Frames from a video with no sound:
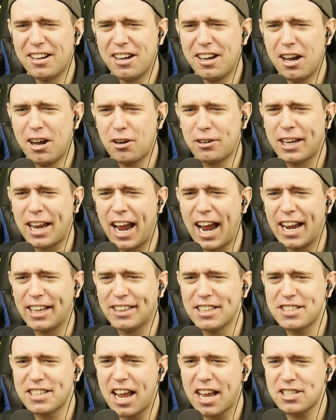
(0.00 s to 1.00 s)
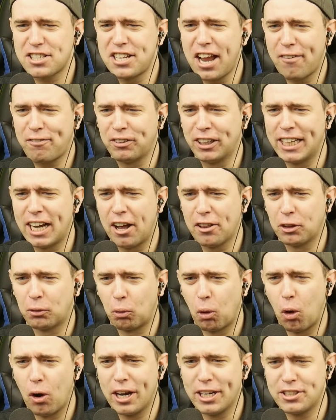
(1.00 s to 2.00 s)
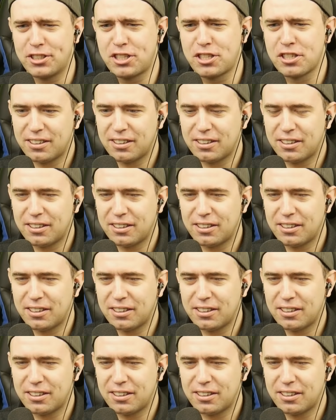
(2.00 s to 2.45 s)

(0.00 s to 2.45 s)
Okay, this guy's definitely on the roids.